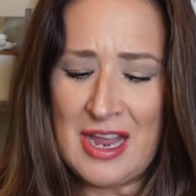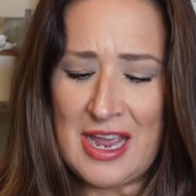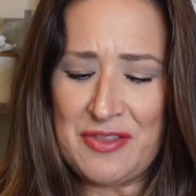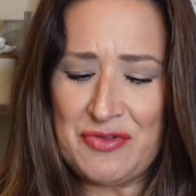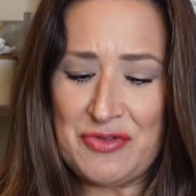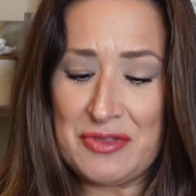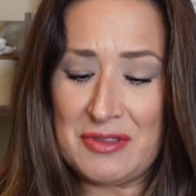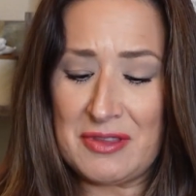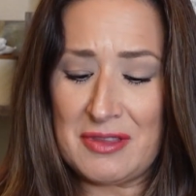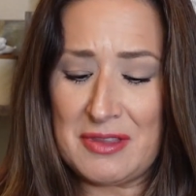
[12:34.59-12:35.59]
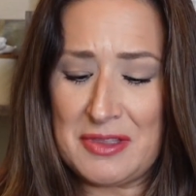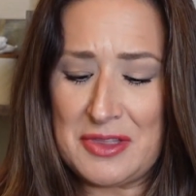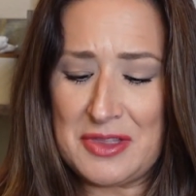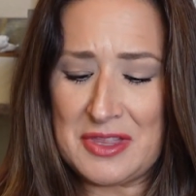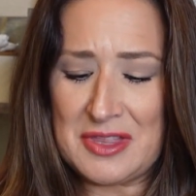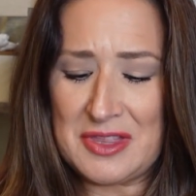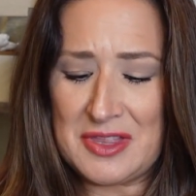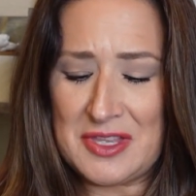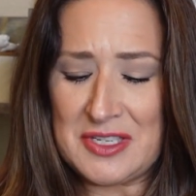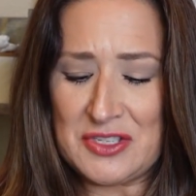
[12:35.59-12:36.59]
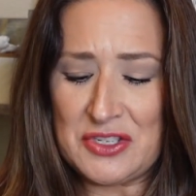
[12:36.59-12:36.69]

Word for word: And this